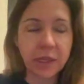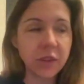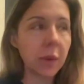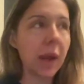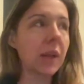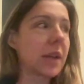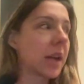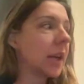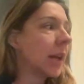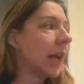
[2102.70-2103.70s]
to call it
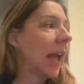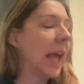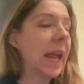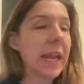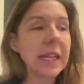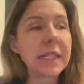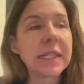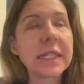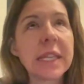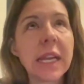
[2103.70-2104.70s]
augmented reality or
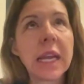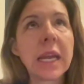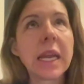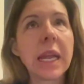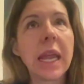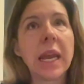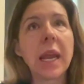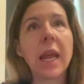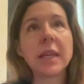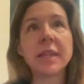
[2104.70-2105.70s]
mixed reality,
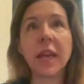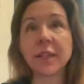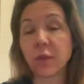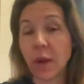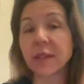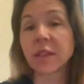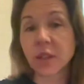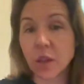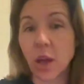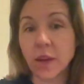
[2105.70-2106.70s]
and it
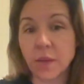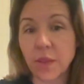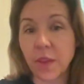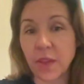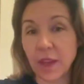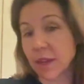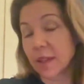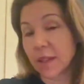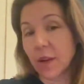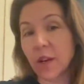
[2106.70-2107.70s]

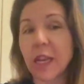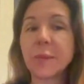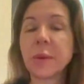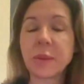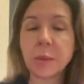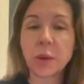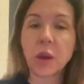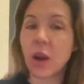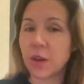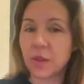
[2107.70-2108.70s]
addresses a lot of
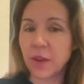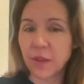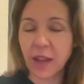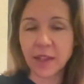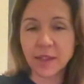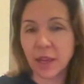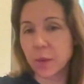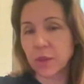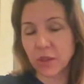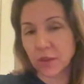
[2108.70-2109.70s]
the things that are
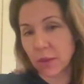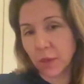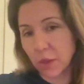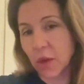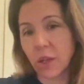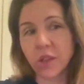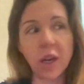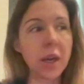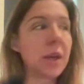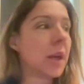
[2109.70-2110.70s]
keeping people off of
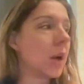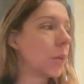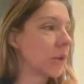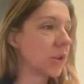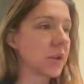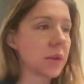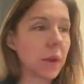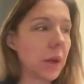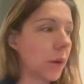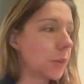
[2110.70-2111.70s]
a headset, which is
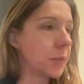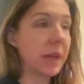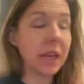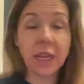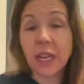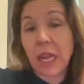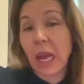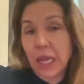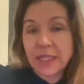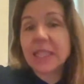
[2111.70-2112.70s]
nausea,
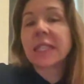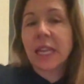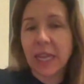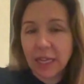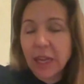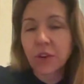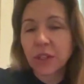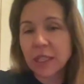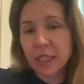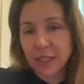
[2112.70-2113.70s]
which is, you know,
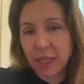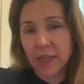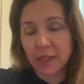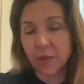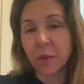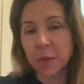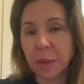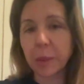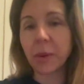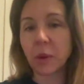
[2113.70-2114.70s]
being
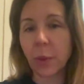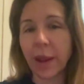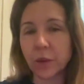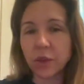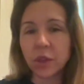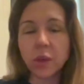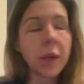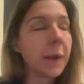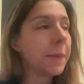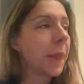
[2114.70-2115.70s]
literally
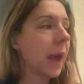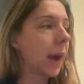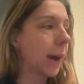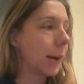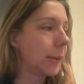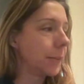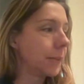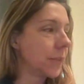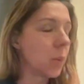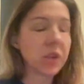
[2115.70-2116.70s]
disconnected from the people
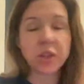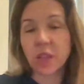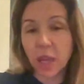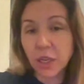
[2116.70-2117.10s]
around you,